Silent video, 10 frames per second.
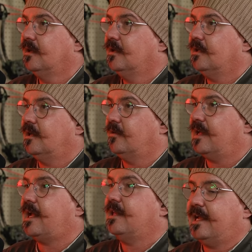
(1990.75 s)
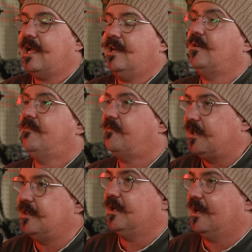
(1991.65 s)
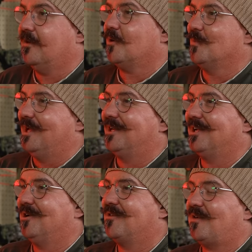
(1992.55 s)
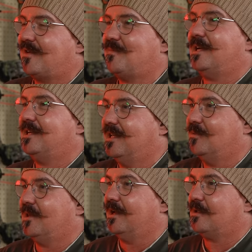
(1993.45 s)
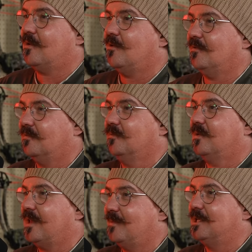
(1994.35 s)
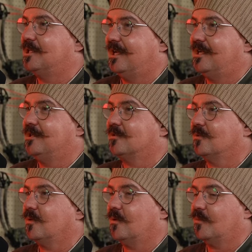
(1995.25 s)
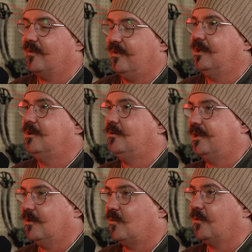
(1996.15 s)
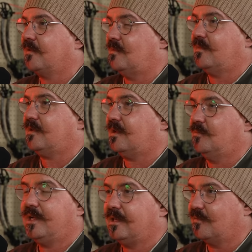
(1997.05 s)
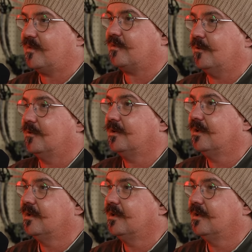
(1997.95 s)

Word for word: Right. You know, they can't they can't even fund the government. You know, so expecting them to like solve climate change or or prevent nuclear war seems completely absurd.